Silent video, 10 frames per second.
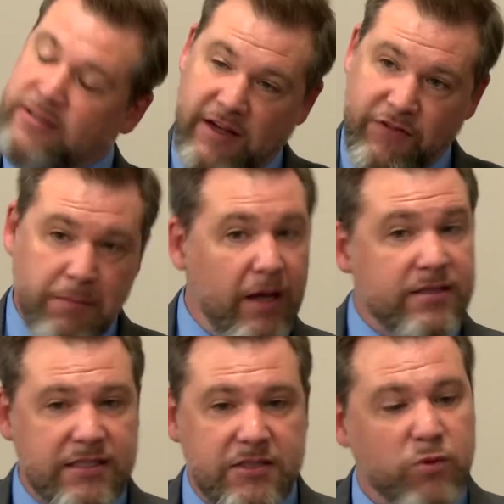Stuff the Bus
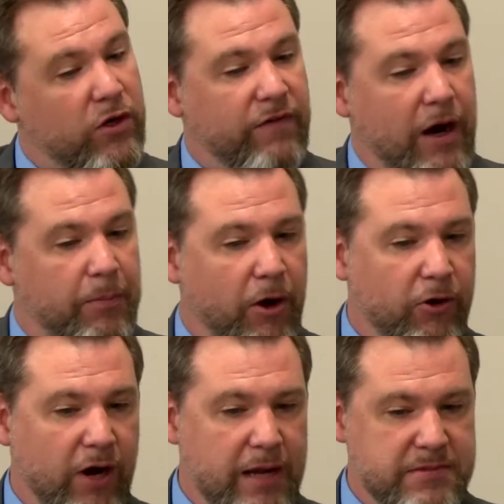is one of our
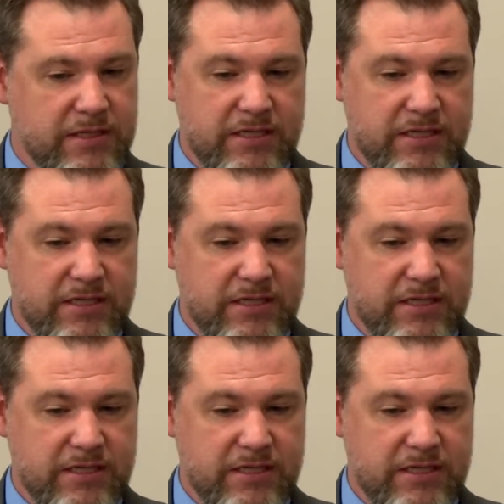programs, and it's